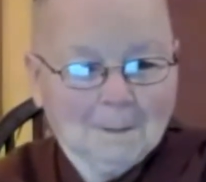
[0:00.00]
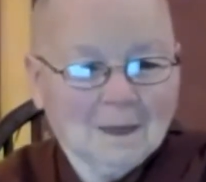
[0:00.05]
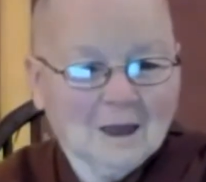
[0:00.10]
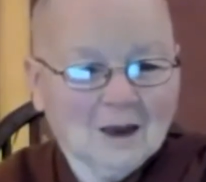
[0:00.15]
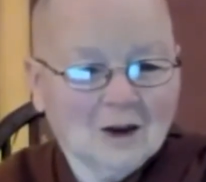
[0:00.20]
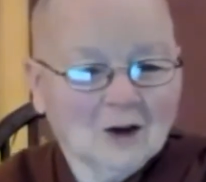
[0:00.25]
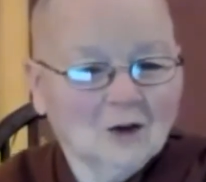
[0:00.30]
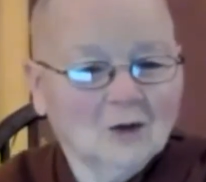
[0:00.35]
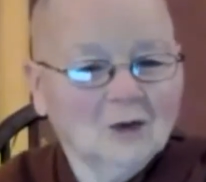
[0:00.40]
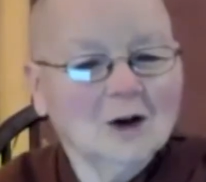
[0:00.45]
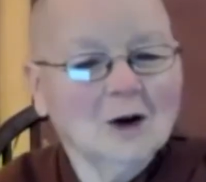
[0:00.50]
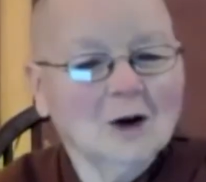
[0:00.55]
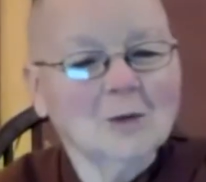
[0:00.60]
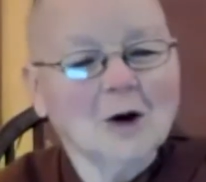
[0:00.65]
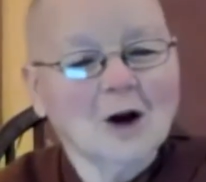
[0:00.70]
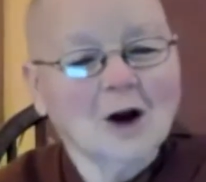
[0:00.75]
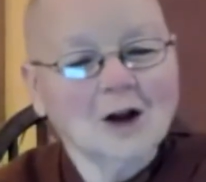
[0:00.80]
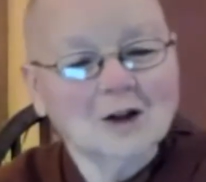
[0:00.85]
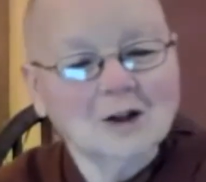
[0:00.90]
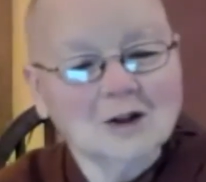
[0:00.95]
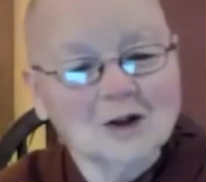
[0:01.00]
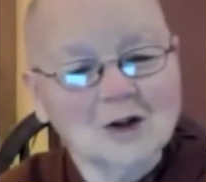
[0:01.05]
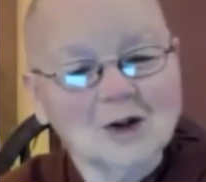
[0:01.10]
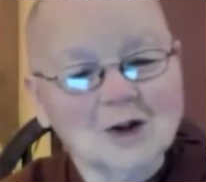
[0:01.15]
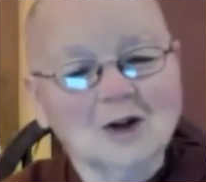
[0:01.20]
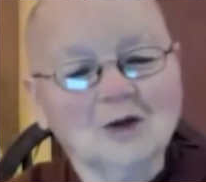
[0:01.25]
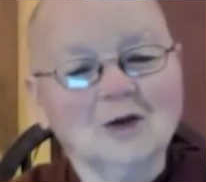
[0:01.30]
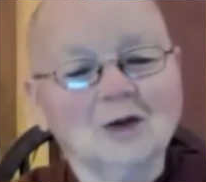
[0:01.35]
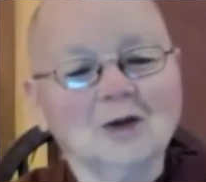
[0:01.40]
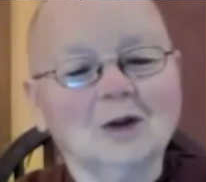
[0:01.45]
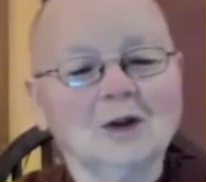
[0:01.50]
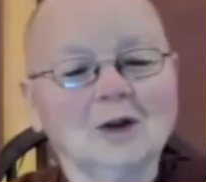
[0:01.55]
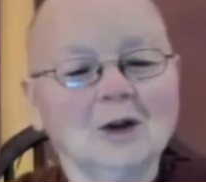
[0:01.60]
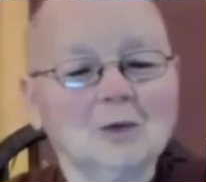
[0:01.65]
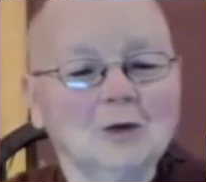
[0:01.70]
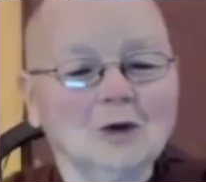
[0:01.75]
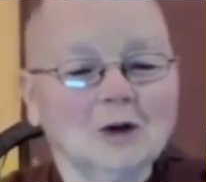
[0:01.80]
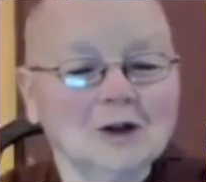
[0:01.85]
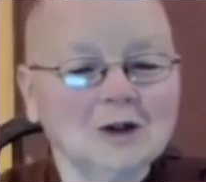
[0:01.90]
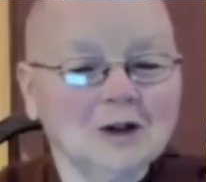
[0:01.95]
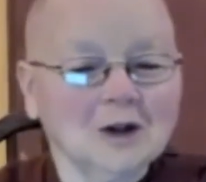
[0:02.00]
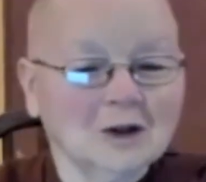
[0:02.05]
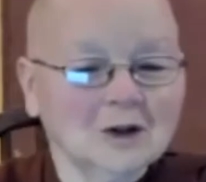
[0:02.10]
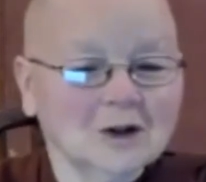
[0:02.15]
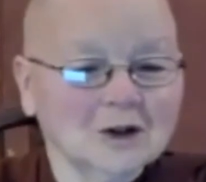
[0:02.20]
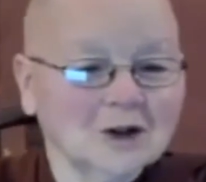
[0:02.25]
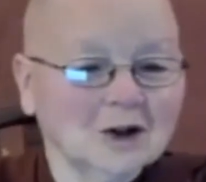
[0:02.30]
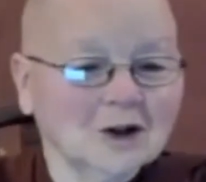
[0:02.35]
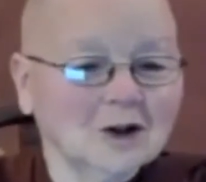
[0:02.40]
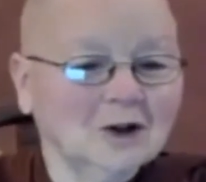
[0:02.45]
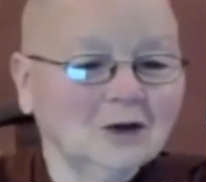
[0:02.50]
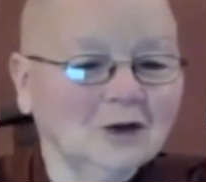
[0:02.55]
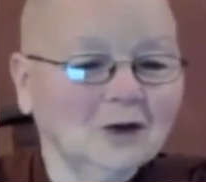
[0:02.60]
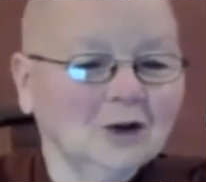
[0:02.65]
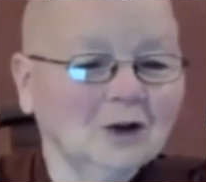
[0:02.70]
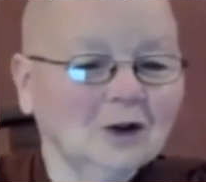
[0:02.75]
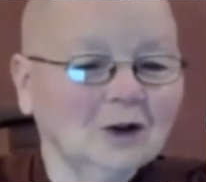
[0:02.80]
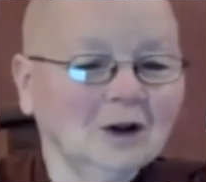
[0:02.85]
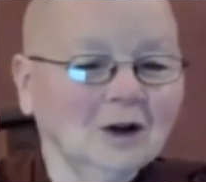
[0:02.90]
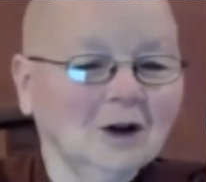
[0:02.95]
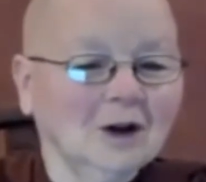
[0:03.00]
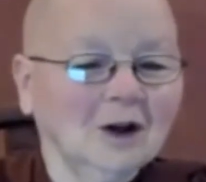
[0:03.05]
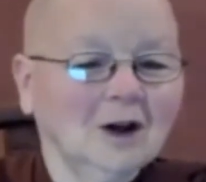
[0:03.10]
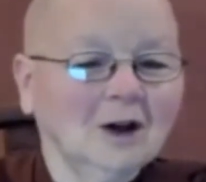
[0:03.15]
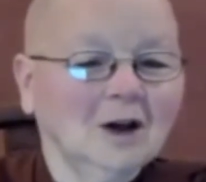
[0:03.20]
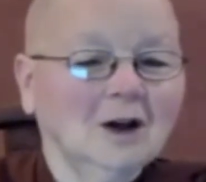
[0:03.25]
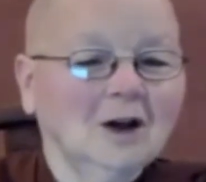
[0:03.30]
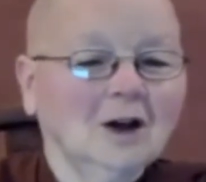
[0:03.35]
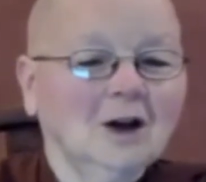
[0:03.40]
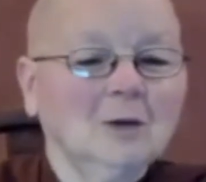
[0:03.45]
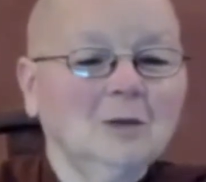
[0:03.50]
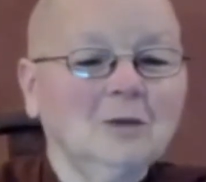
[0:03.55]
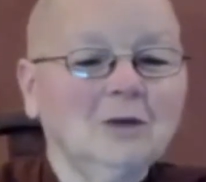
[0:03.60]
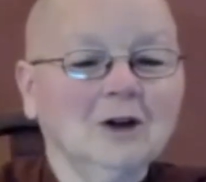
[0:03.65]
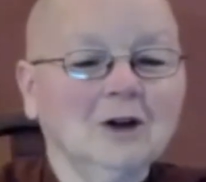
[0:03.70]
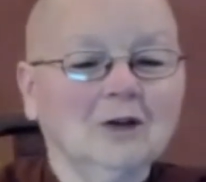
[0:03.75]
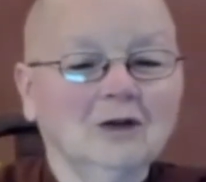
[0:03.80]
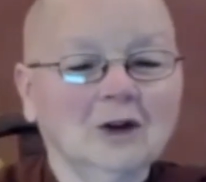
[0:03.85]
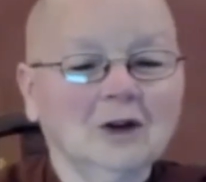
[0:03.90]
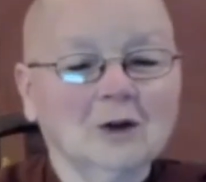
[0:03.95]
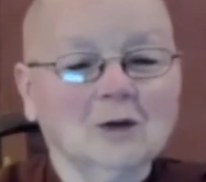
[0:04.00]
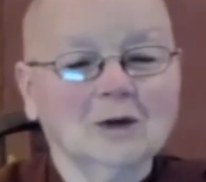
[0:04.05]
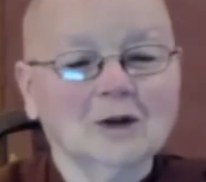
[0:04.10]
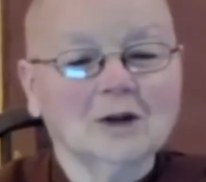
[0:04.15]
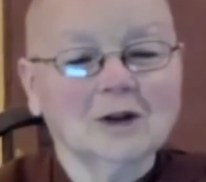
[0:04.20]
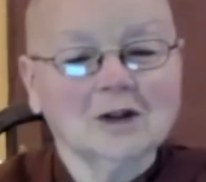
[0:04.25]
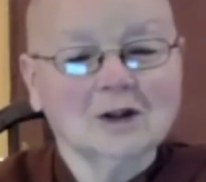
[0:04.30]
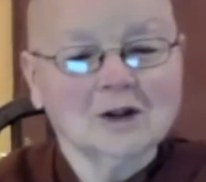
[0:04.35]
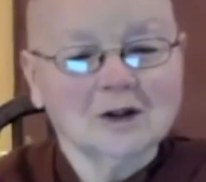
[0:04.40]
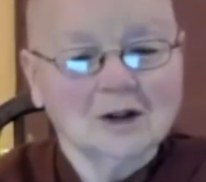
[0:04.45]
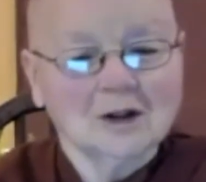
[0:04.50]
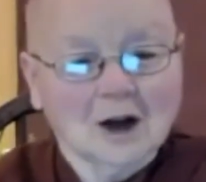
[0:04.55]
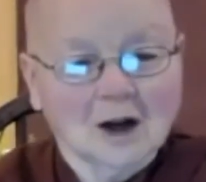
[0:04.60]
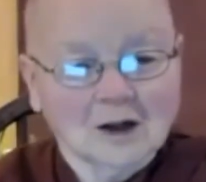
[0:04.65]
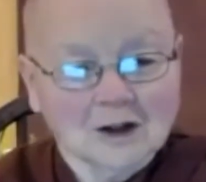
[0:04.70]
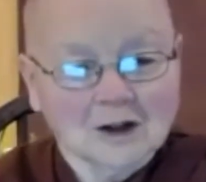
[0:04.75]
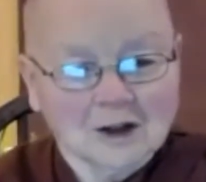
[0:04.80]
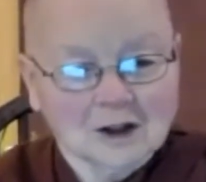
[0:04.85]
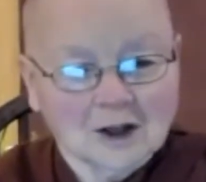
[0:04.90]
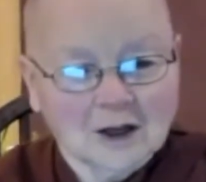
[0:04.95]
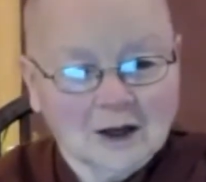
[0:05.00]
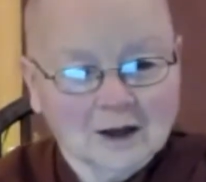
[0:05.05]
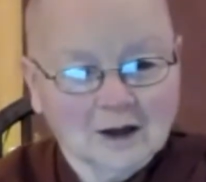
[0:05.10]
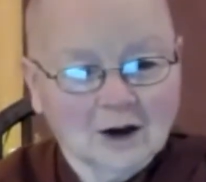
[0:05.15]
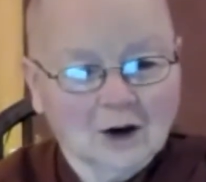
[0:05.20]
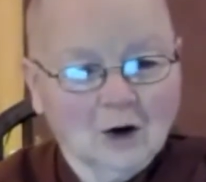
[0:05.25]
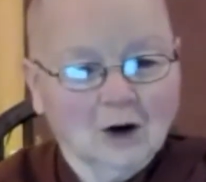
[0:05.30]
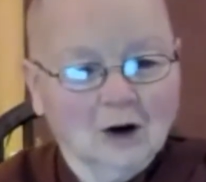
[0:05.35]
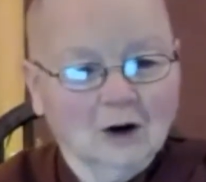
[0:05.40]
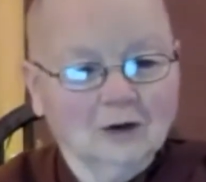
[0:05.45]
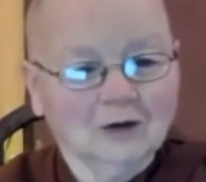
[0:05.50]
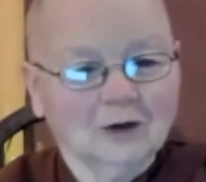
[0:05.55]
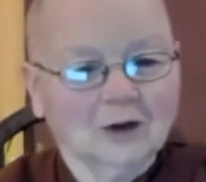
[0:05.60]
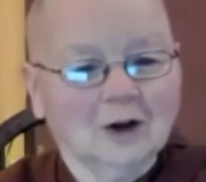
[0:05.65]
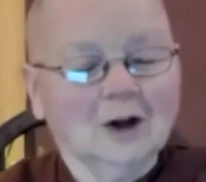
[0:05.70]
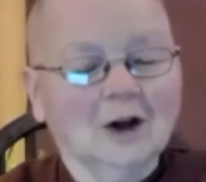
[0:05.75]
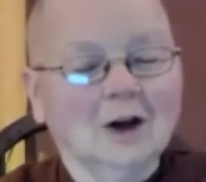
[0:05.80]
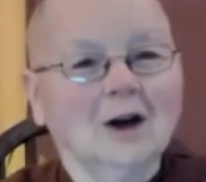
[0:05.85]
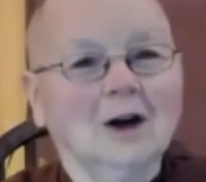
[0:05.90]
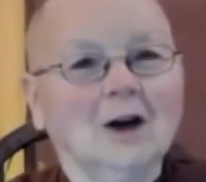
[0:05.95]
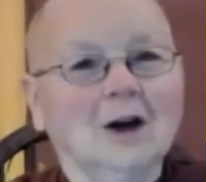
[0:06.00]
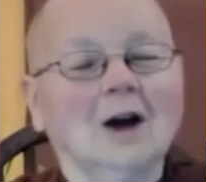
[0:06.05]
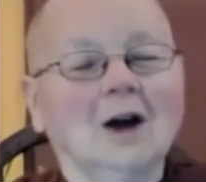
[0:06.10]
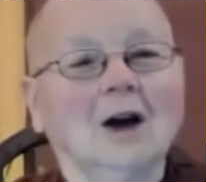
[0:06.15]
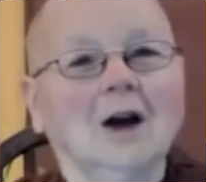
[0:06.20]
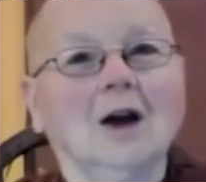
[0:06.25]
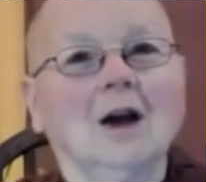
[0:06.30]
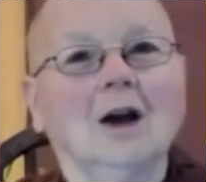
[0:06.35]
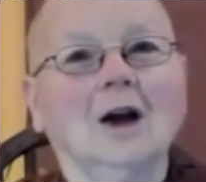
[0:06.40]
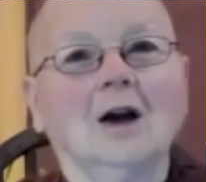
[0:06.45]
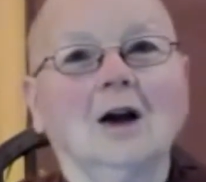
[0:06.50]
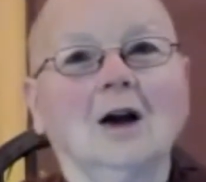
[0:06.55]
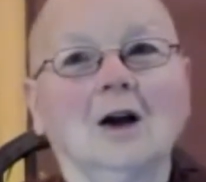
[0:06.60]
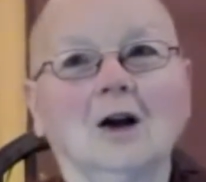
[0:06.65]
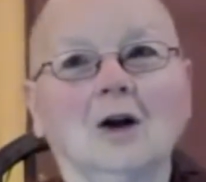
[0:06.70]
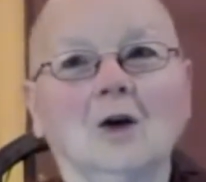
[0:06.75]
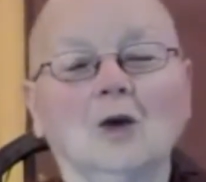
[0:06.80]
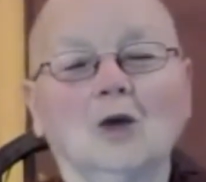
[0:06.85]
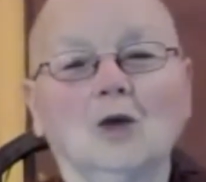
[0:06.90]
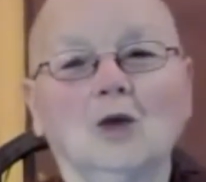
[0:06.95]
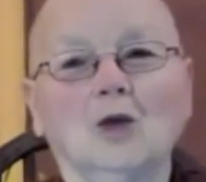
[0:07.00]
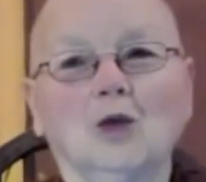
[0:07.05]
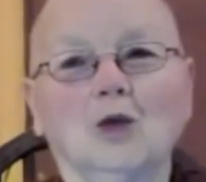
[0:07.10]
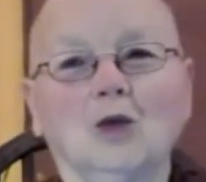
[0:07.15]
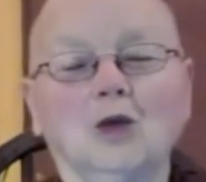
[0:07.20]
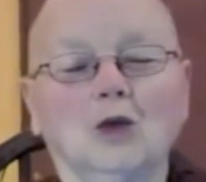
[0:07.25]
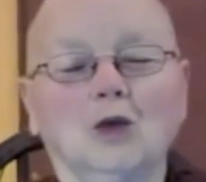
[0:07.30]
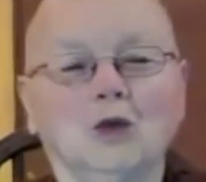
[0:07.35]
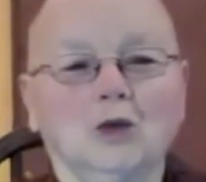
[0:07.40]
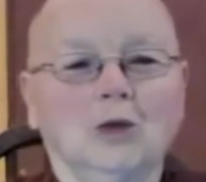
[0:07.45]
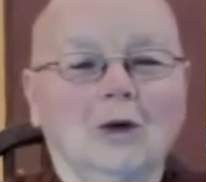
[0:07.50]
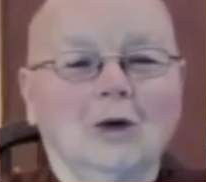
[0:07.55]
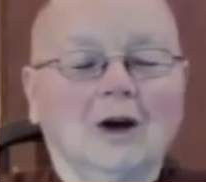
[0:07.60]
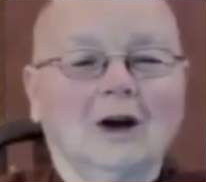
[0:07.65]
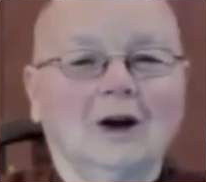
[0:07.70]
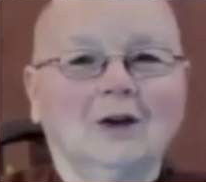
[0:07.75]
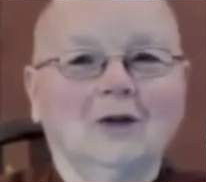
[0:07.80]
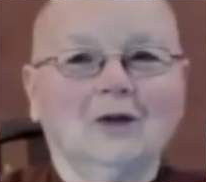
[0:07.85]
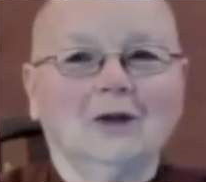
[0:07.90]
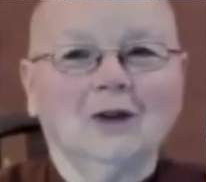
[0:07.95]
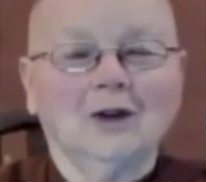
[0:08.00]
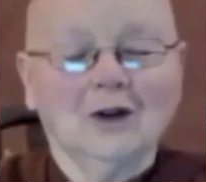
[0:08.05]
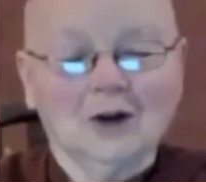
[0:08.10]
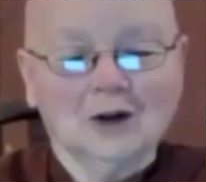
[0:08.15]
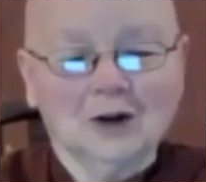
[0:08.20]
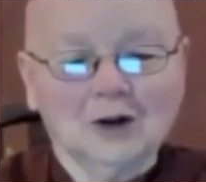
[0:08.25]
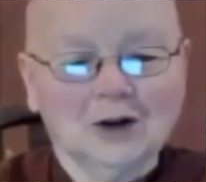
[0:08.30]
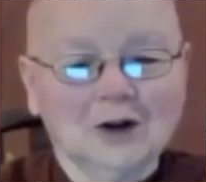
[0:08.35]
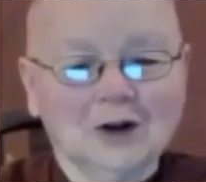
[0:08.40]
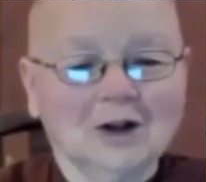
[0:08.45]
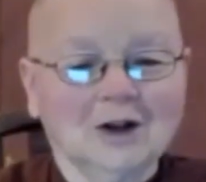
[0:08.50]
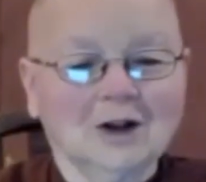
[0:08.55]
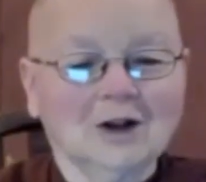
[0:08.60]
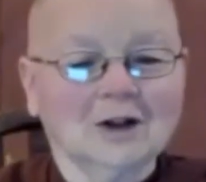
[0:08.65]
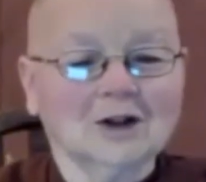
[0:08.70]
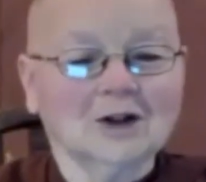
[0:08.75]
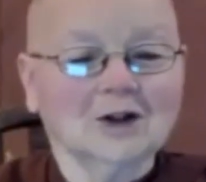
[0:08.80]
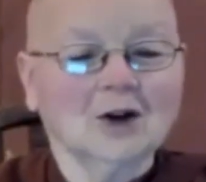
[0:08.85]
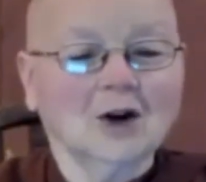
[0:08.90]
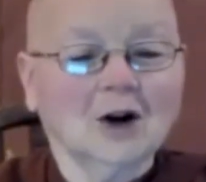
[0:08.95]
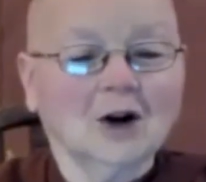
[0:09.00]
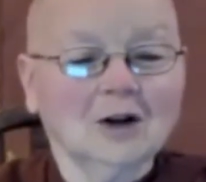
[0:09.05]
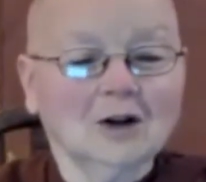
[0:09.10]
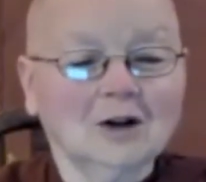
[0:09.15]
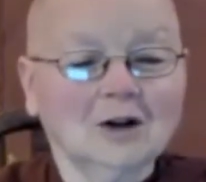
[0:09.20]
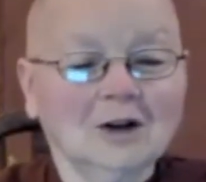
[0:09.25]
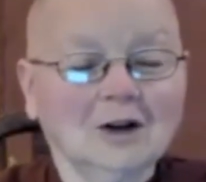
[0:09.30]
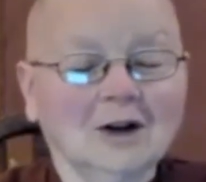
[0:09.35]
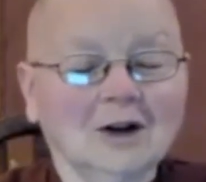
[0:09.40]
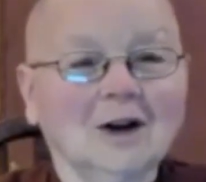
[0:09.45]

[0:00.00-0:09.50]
giving up unskillful, embracing the skillful, being vigorous, not slacking off, have the energy to get started.